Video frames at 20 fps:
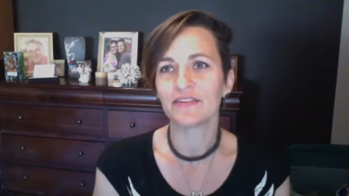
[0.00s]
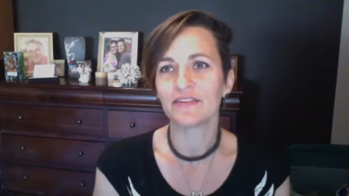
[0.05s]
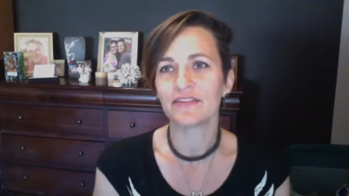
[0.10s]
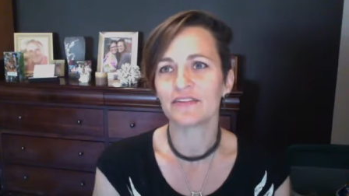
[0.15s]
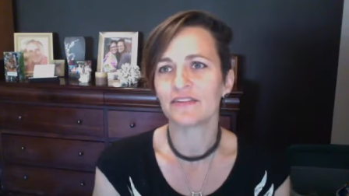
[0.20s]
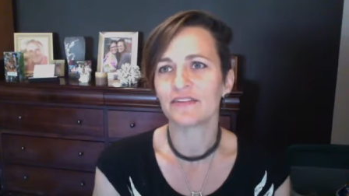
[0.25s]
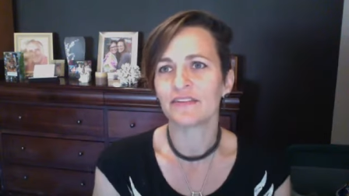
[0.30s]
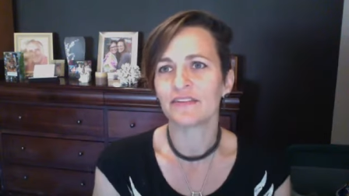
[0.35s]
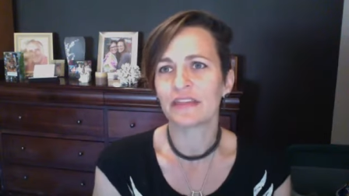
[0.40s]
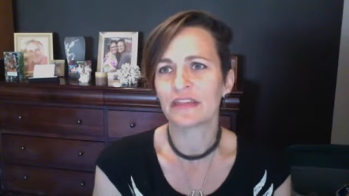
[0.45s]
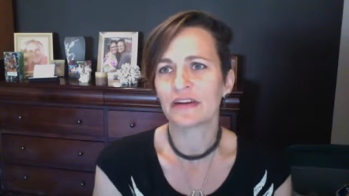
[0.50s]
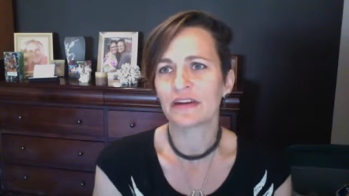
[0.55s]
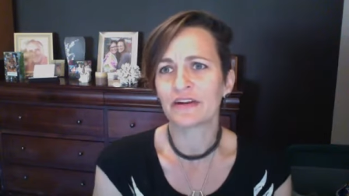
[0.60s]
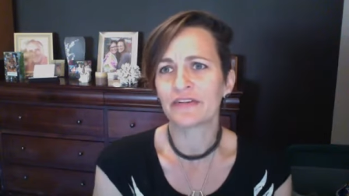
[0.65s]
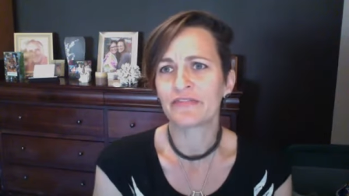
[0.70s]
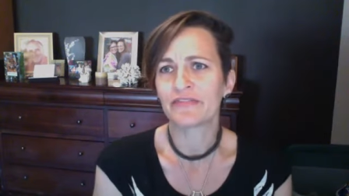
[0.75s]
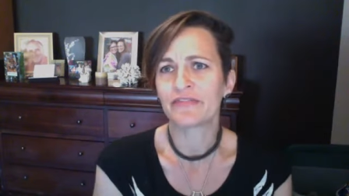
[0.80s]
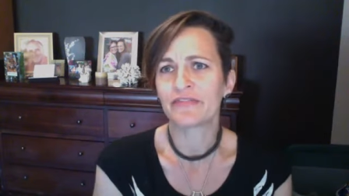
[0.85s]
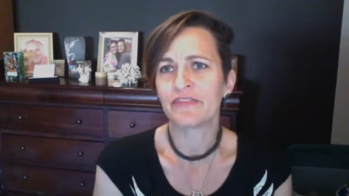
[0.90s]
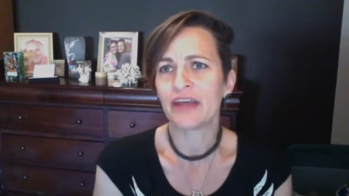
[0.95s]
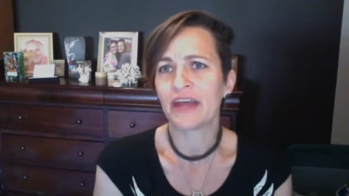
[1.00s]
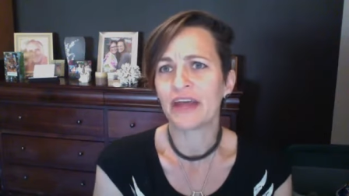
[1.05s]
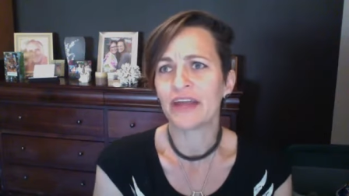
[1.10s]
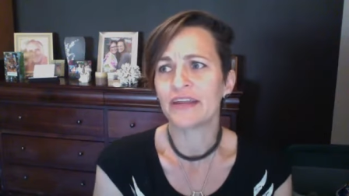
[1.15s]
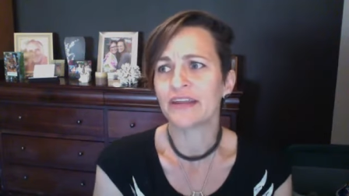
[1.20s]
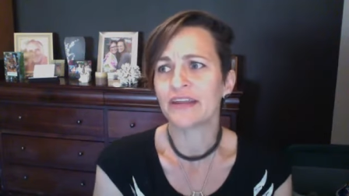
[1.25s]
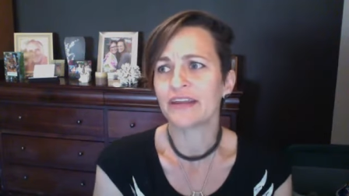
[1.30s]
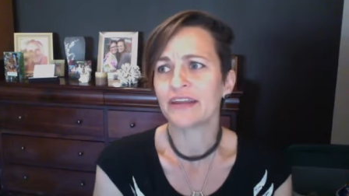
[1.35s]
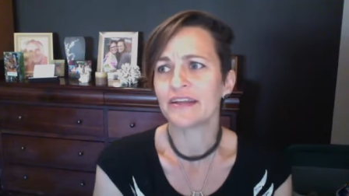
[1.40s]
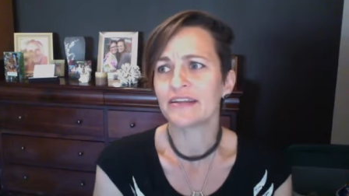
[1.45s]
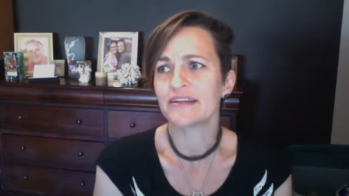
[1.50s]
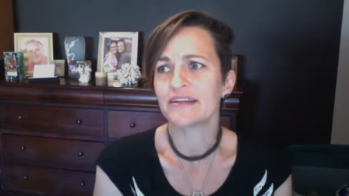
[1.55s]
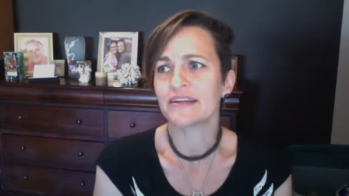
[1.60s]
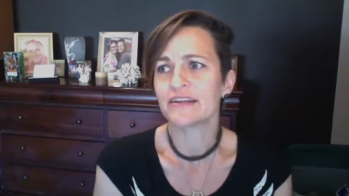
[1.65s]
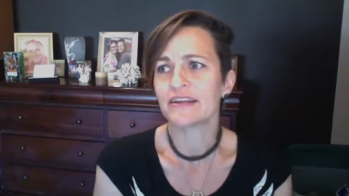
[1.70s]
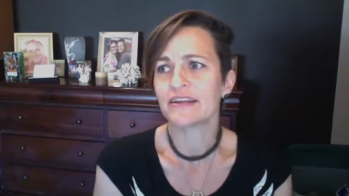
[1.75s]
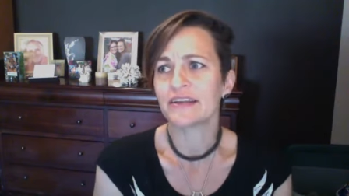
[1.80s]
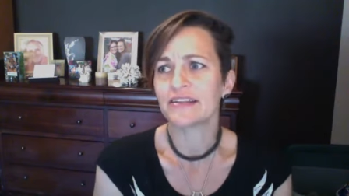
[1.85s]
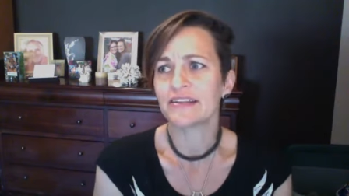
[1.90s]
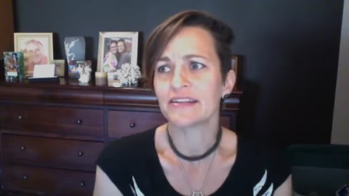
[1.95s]
they're fed and I
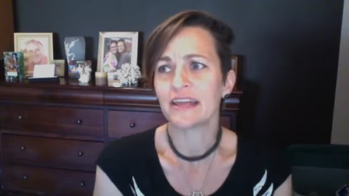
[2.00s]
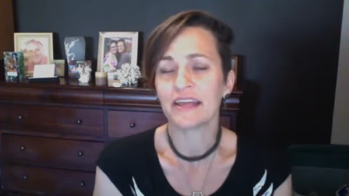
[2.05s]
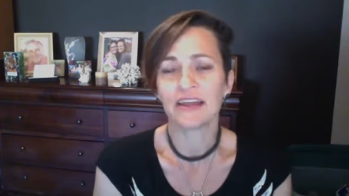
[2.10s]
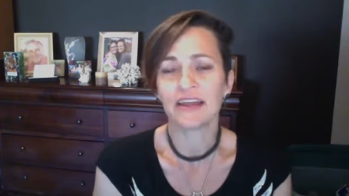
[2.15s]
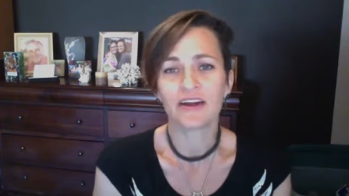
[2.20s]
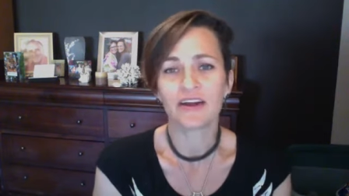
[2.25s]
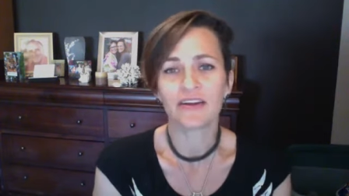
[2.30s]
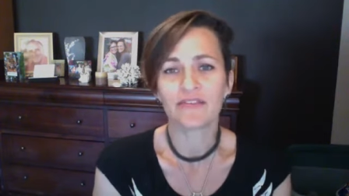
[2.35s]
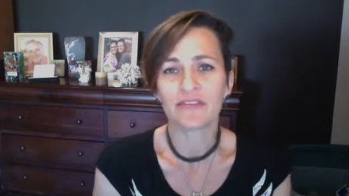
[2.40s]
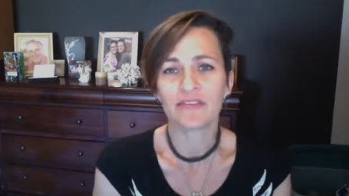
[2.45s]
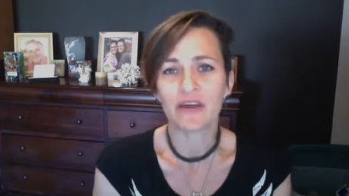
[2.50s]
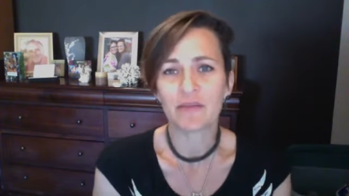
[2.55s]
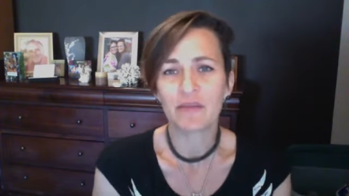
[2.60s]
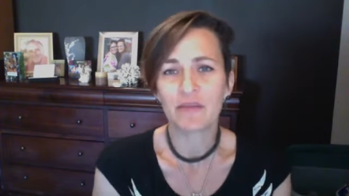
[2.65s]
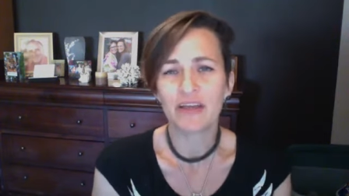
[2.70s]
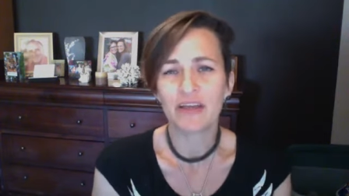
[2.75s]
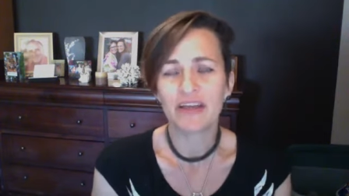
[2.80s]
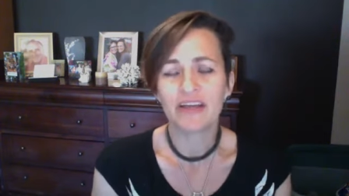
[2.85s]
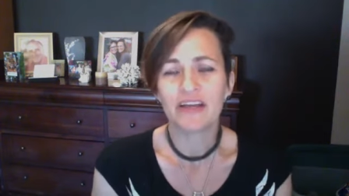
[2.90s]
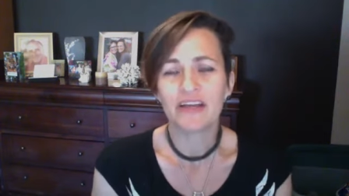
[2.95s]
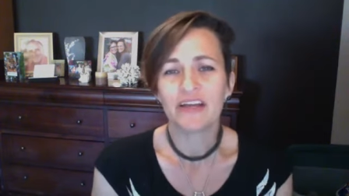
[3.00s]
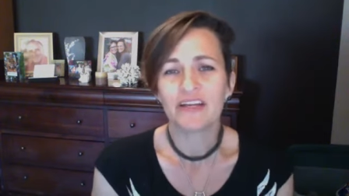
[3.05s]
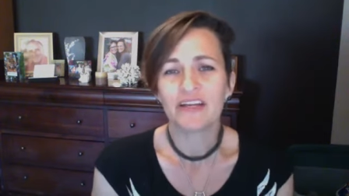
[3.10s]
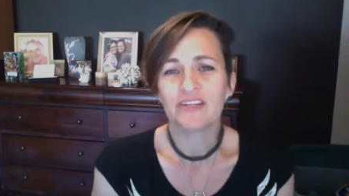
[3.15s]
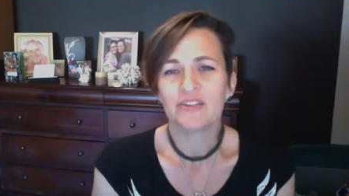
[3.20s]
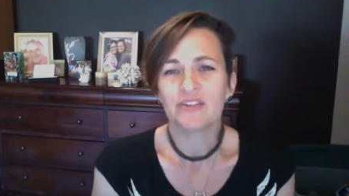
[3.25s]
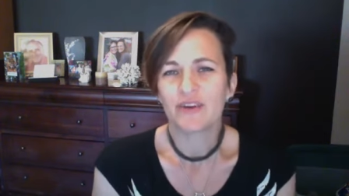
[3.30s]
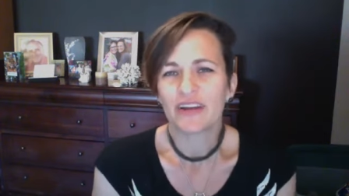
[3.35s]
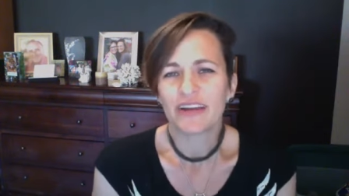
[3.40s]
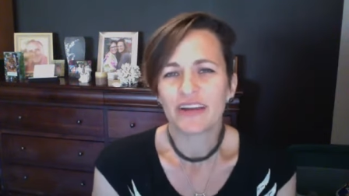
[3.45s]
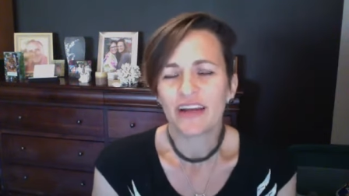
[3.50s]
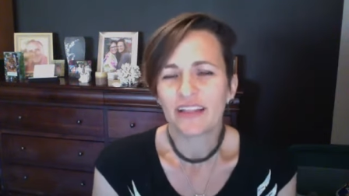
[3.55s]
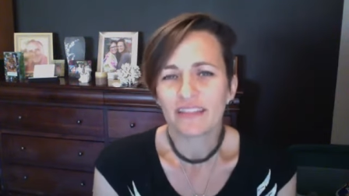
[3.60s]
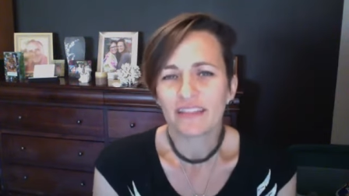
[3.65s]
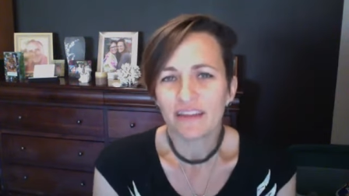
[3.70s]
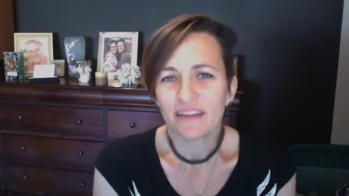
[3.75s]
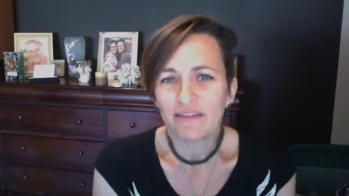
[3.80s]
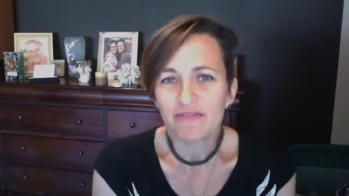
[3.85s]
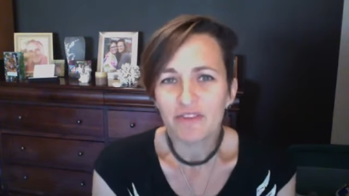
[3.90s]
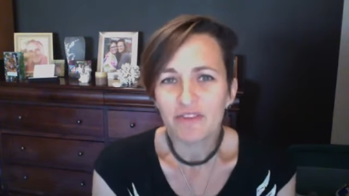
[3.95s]
take care of them. Do I not love
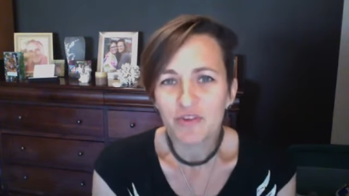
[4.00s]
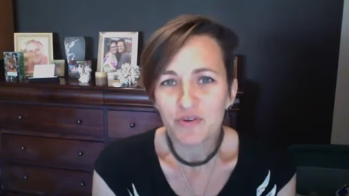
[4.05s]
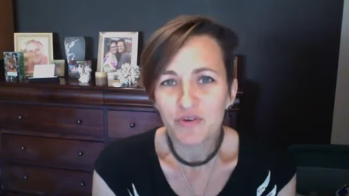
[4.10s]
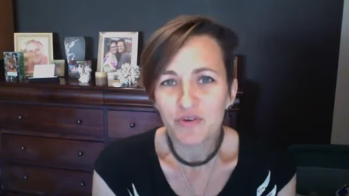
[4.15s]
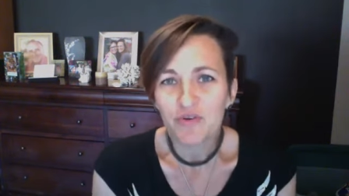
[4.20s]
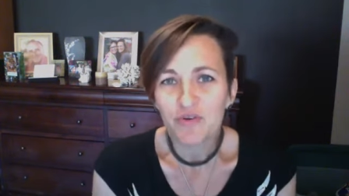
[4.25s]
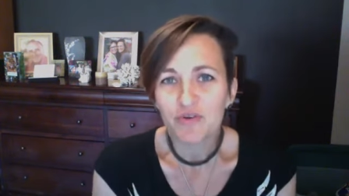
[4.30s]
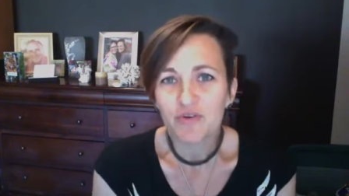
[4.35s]
you?